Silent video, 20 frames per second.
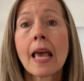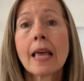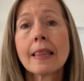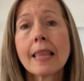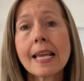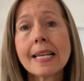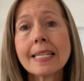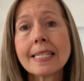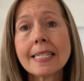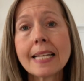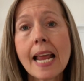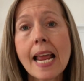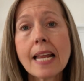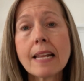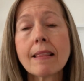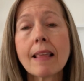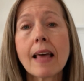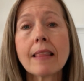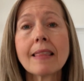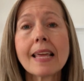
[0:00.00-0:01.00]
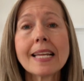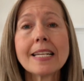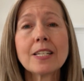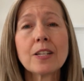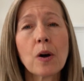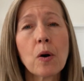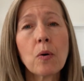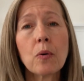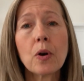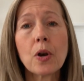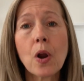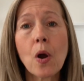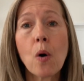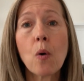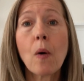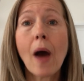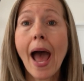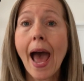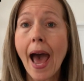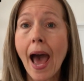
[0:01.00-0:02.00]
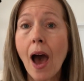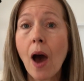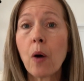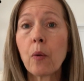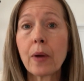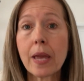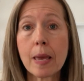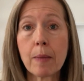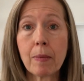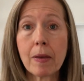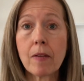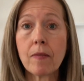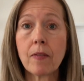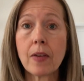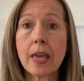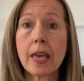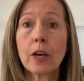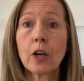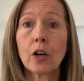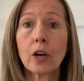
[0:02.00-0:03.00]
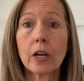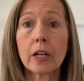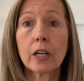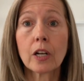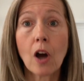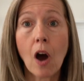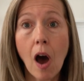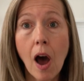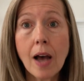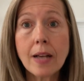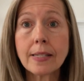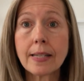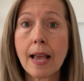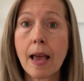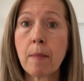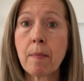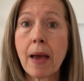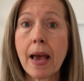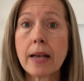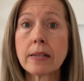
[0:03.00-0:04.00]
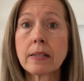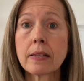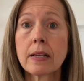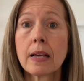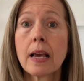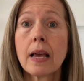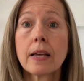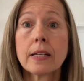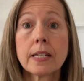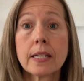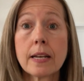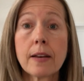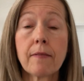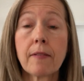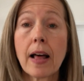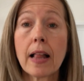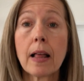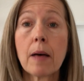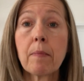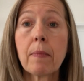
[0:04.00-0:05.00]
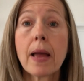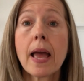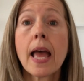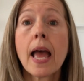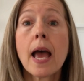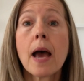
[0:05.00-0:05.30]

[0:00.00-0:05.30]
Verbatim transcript: They state that they don't know how EBV could cause MS to develop,